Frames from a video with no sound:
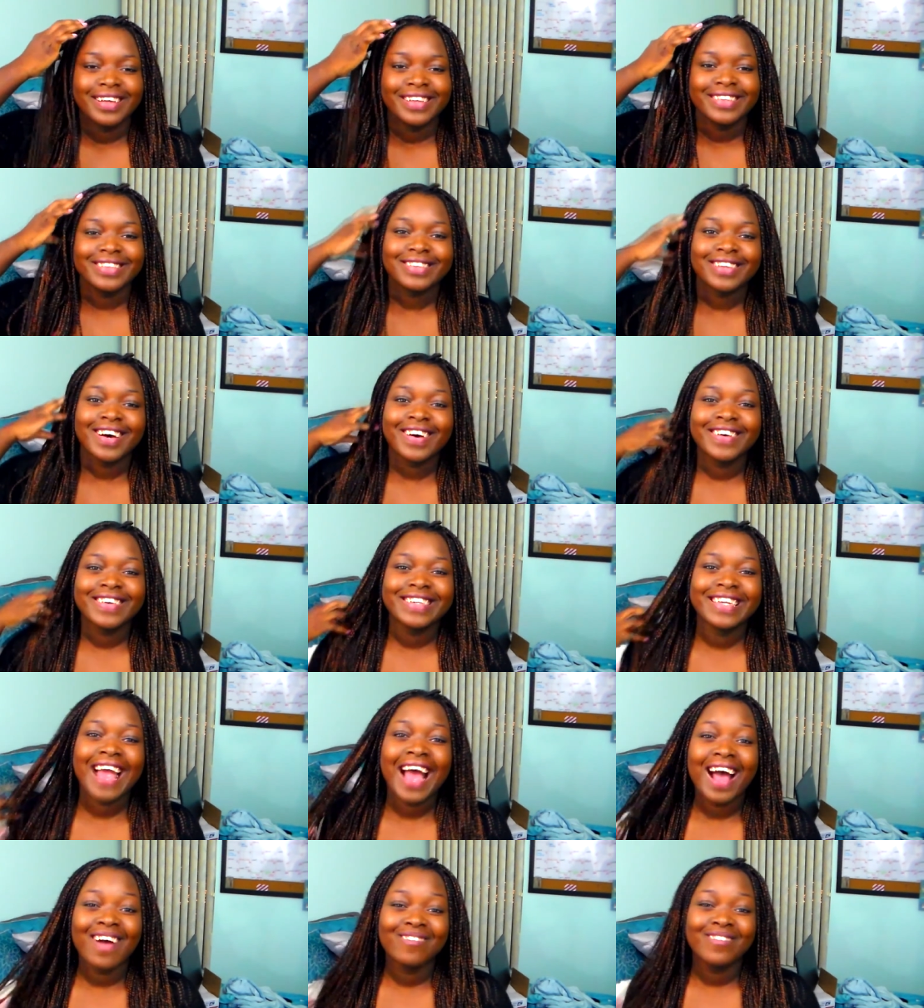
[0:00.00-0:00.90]
So
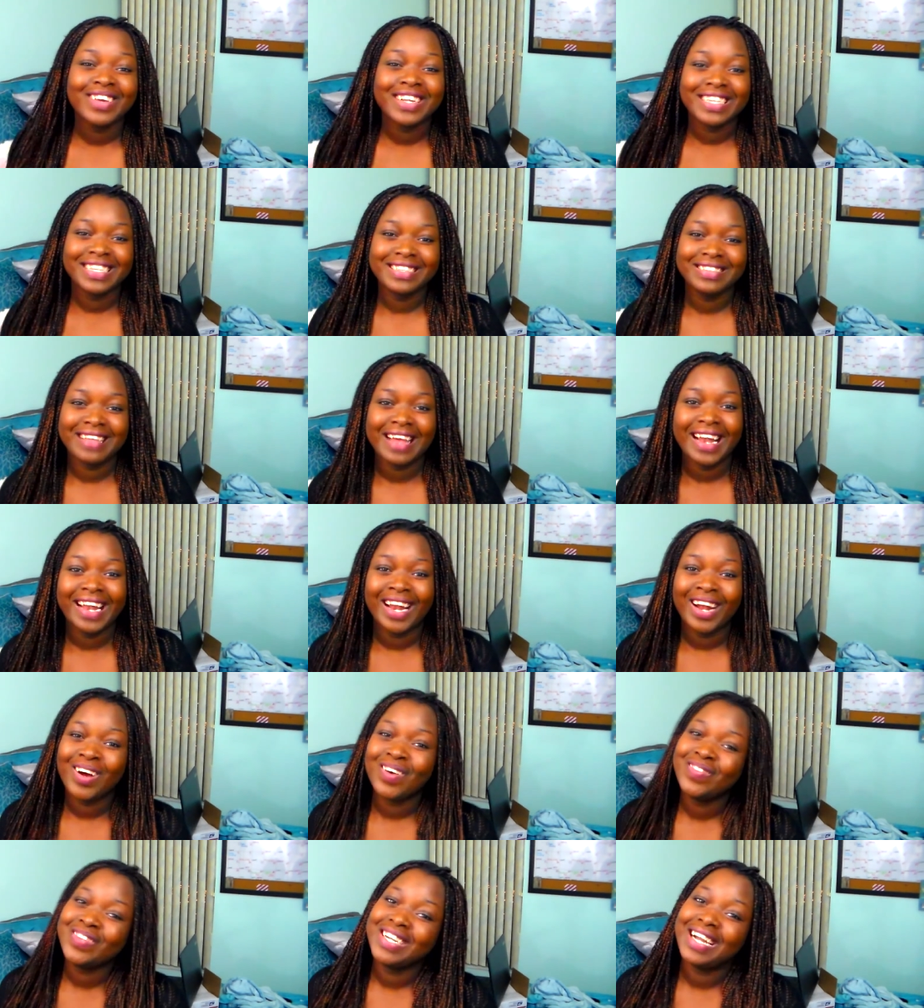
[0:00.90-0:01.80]
yeah, I'm really excited.
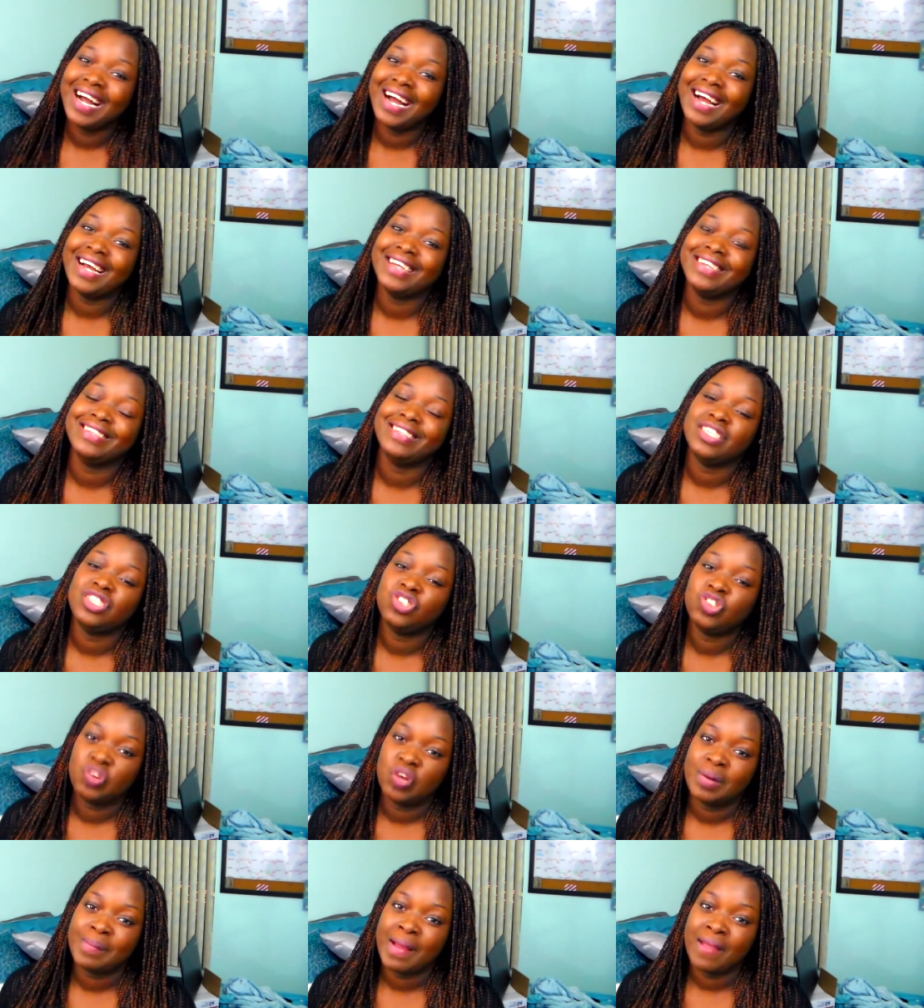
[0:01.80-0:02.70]
I hope you guys
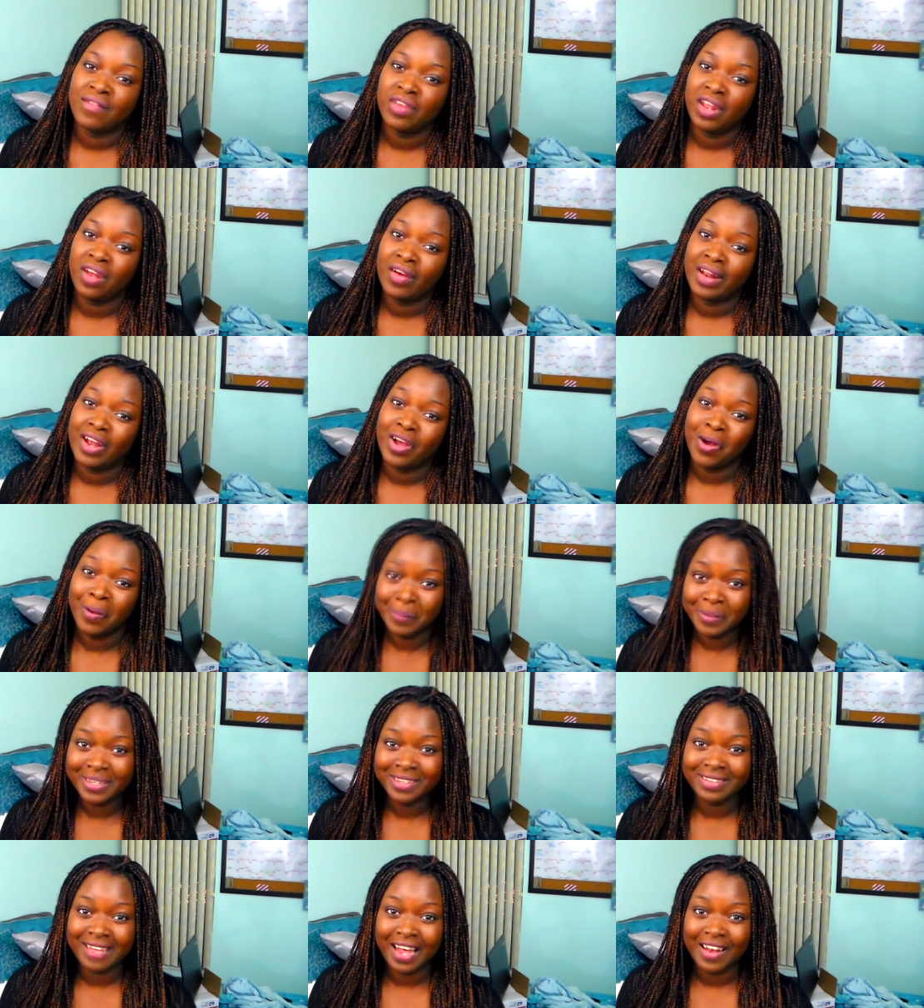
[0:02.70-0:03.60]
enjoyed my video and I hope
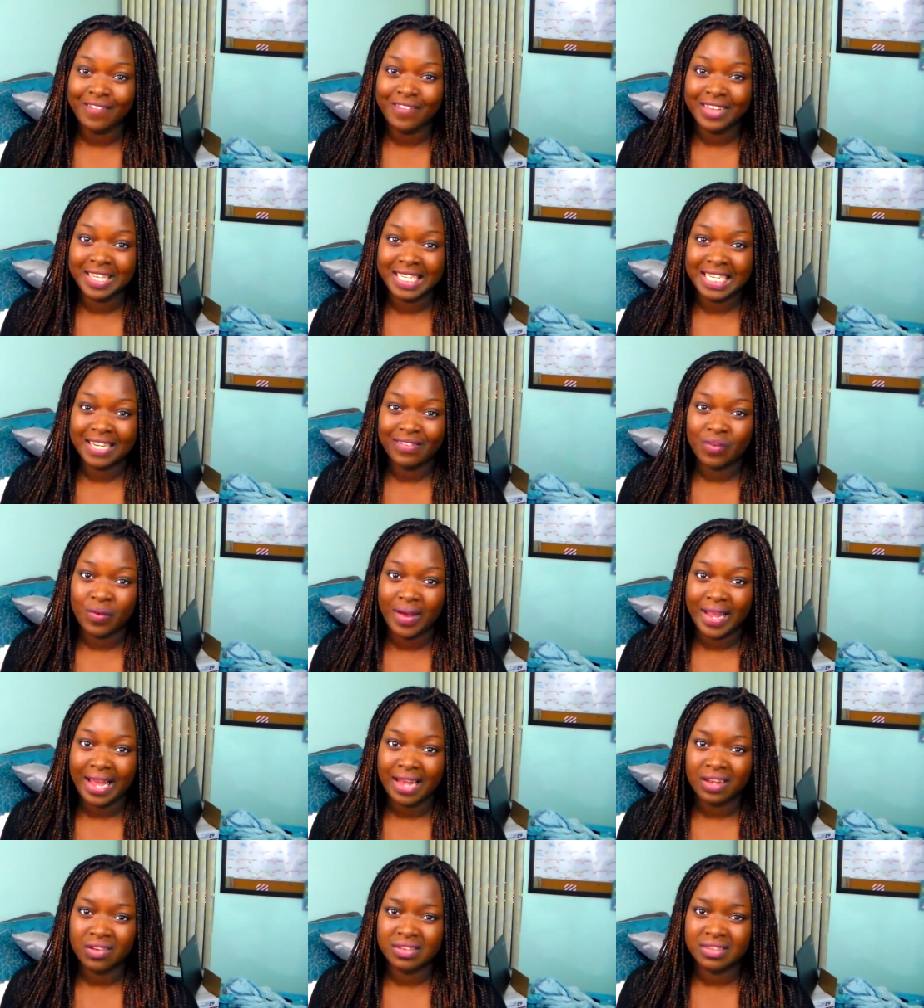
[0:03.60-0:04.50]
you're excited for the
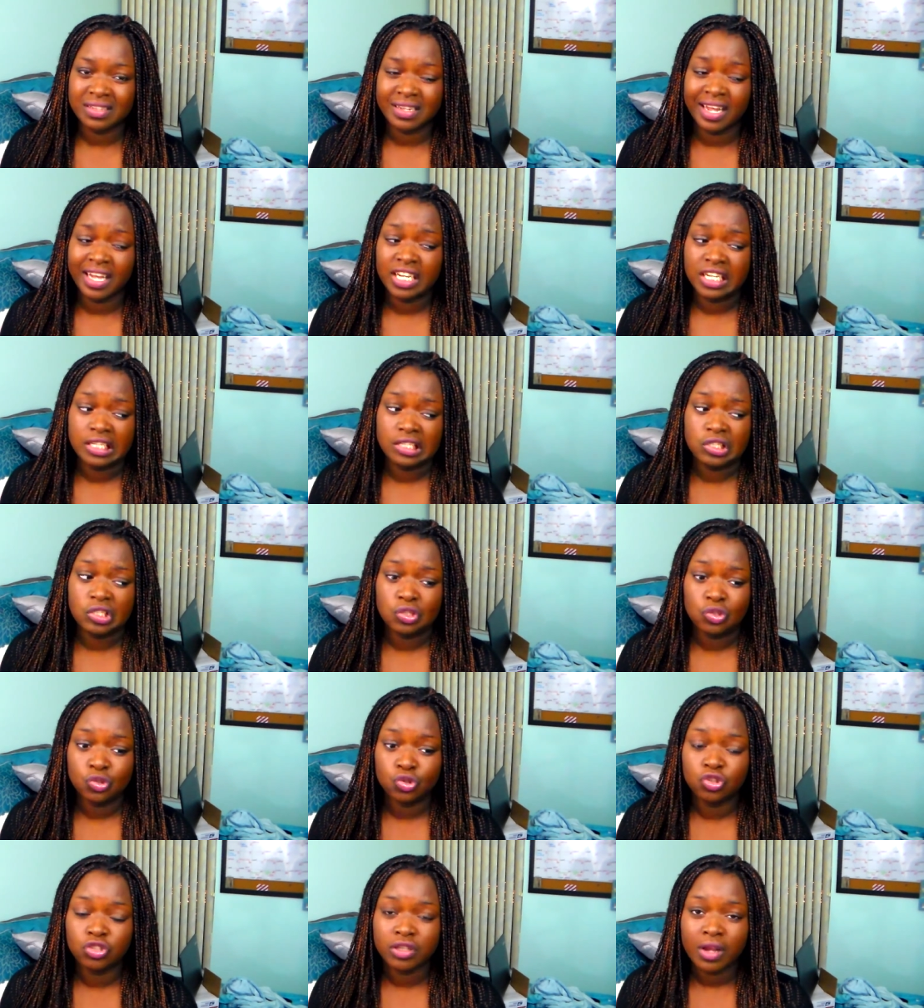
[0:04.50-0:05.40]
giveaway. I know it's not
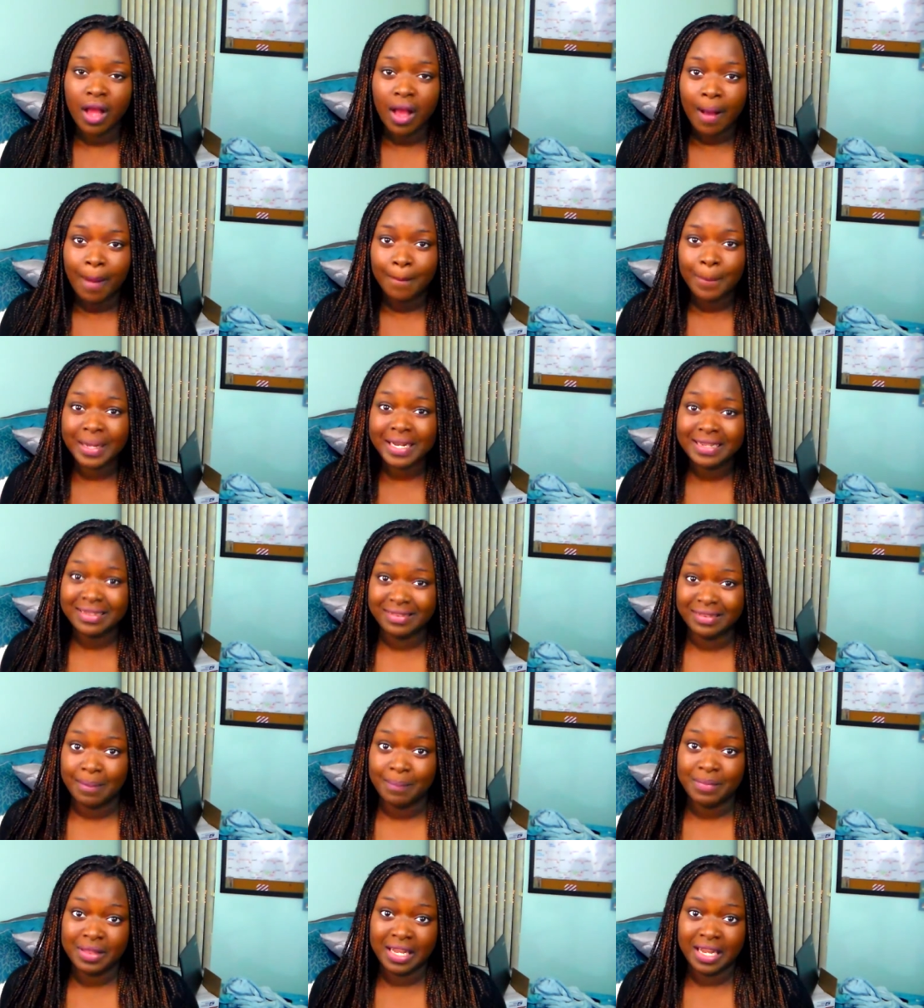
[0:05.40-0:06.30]
huge, but it's
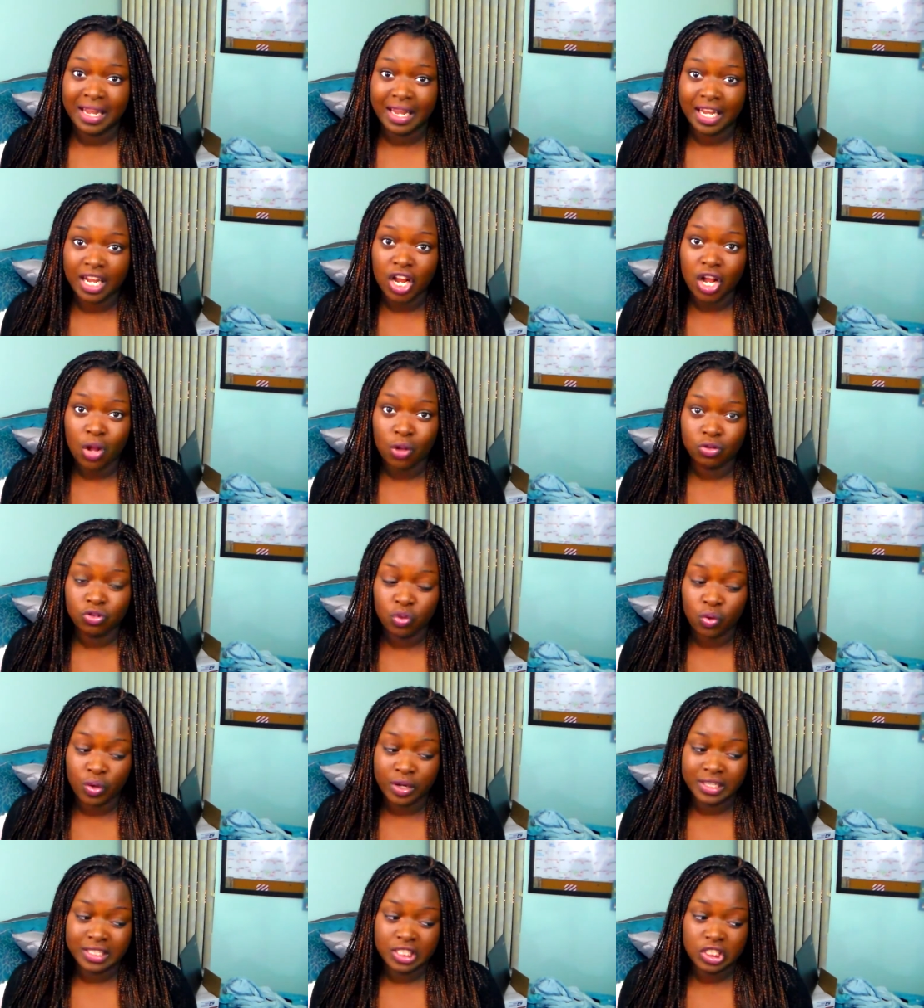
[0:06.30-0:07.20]
something. It can go
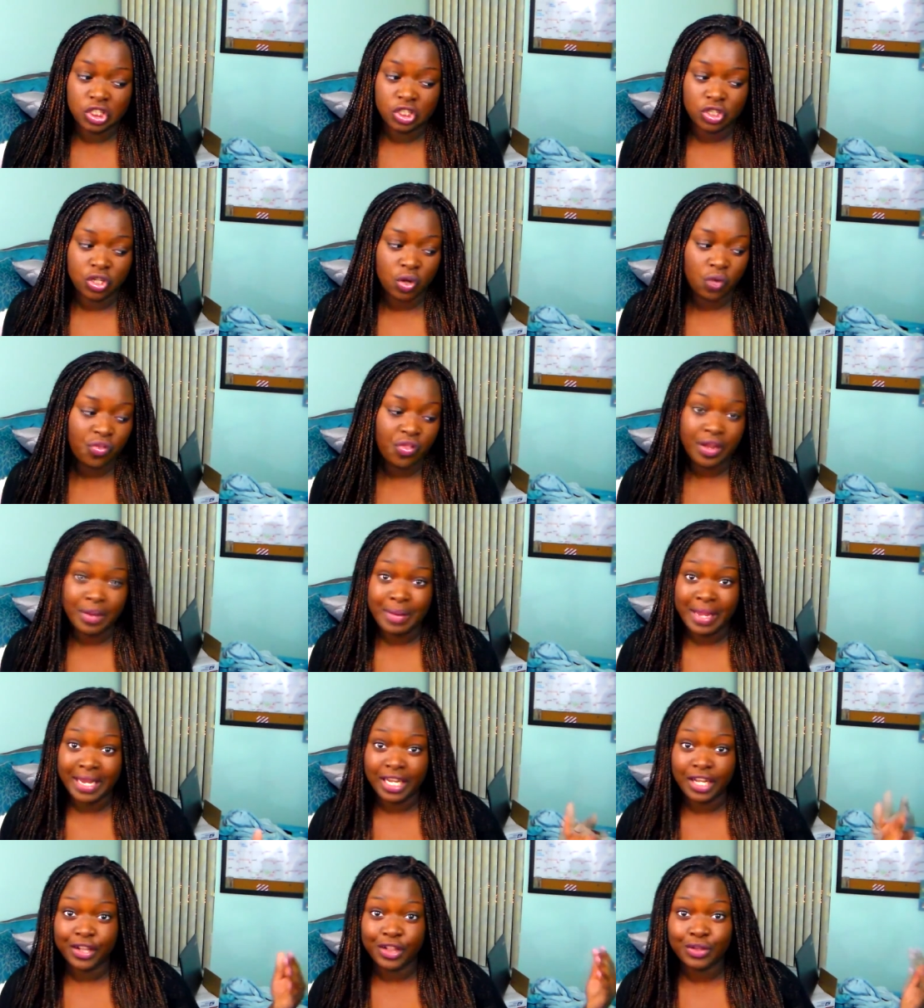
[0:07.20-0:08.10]
towards, you know, the
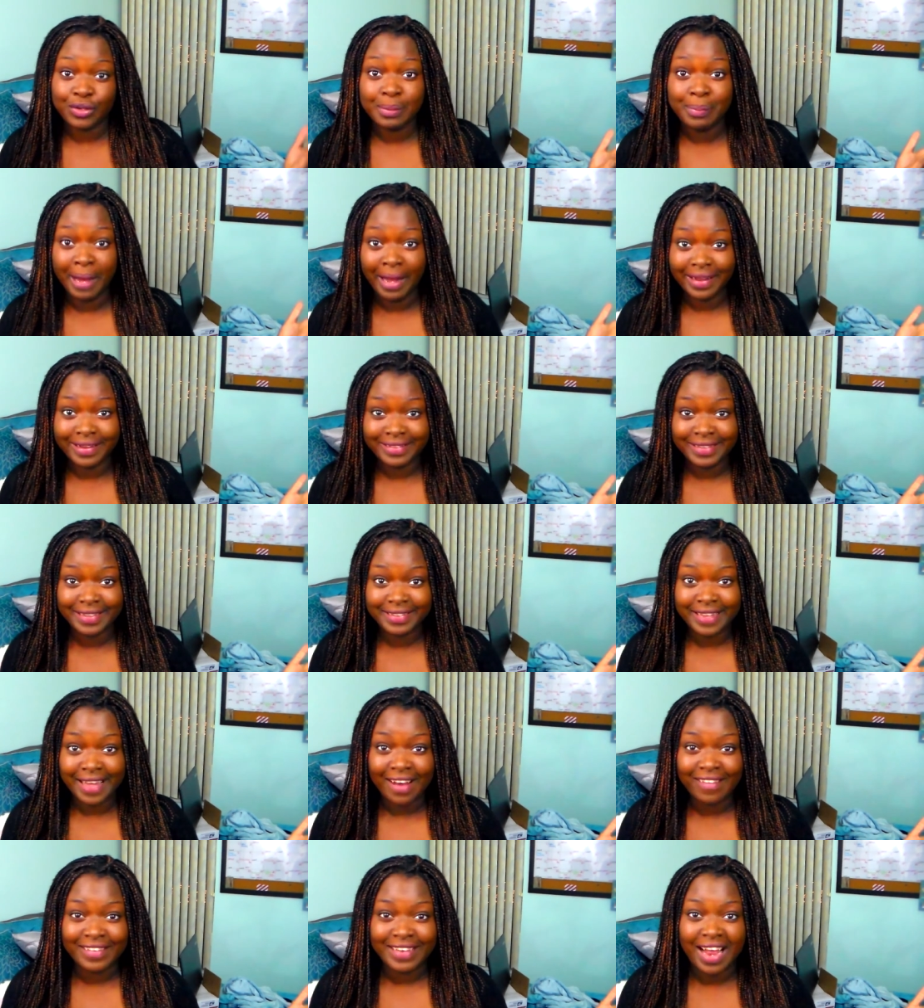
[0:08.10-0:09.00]
Naked 3 palette
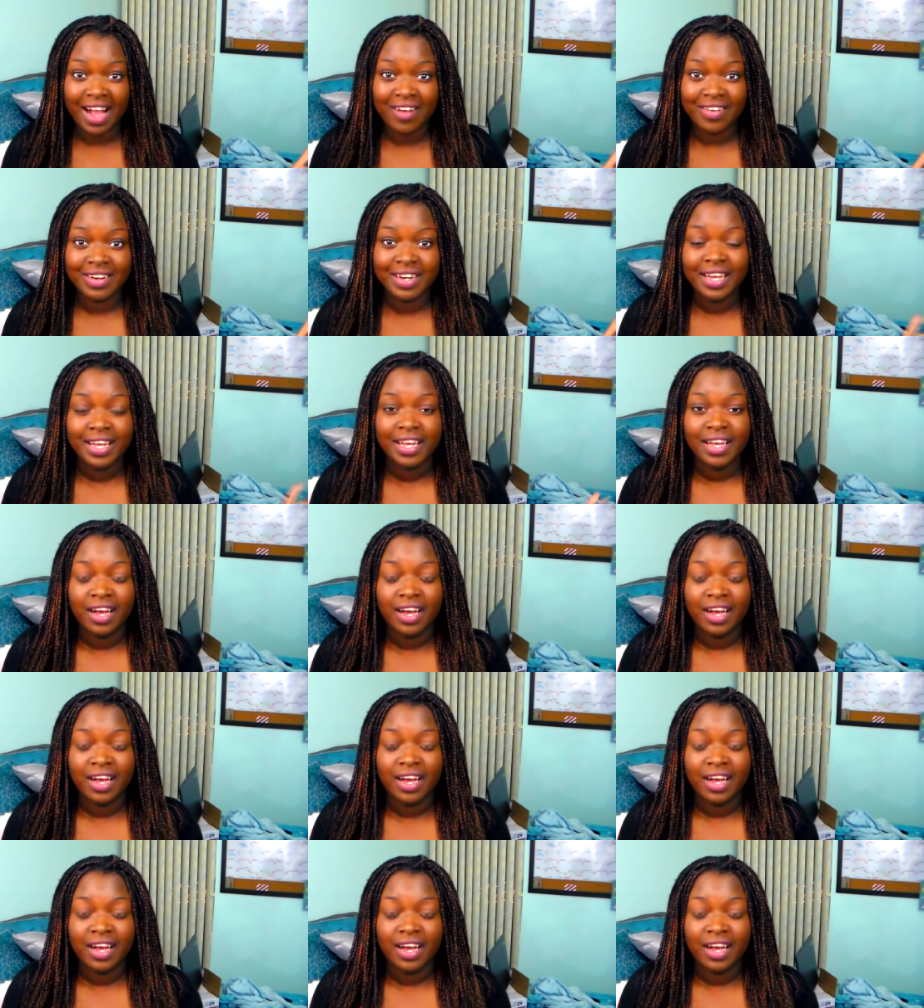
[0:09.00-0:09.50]
that's out now.